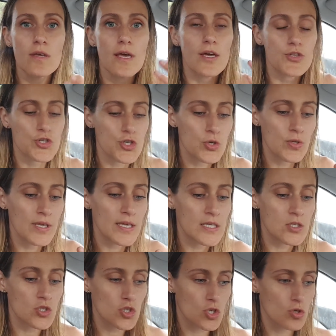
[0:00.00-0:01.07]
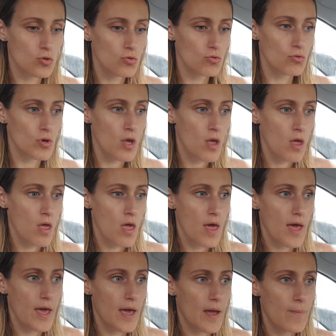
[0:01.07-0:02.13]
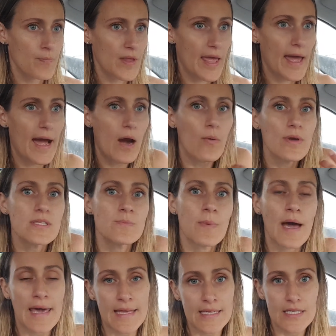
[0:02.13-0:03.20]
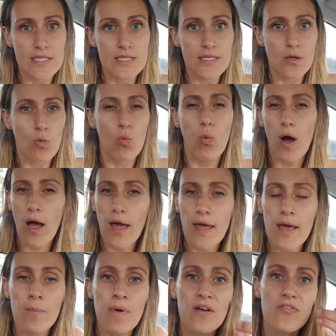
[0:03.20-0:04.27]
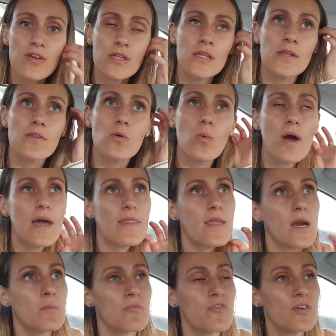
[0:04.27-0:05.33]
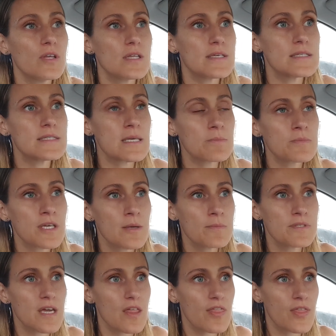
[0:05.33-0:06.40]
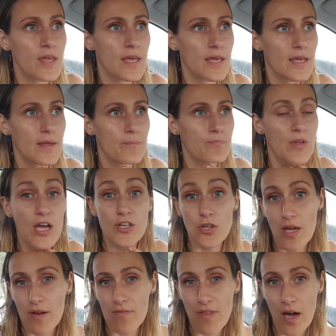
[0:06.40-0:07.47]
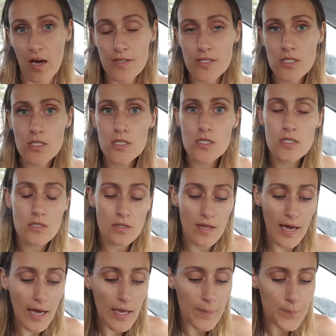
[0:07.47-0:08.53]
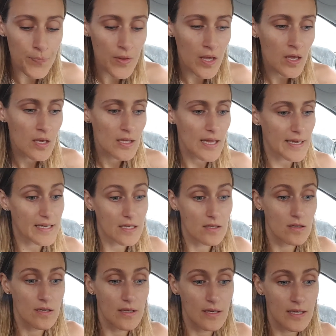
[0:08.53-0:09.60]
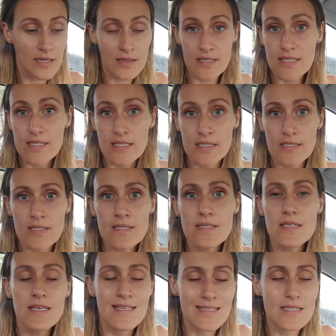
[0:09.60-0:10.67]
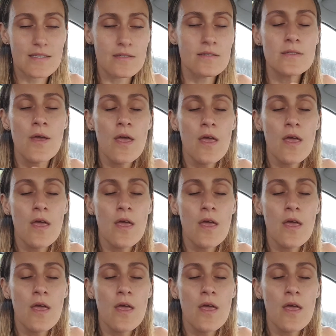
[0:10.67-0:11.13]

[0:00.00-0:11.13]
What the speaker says: tuning into how is my energy, why am I feeling the way that I'm feeling. Sometimes I think I don't have the answers to that. Like in this instant,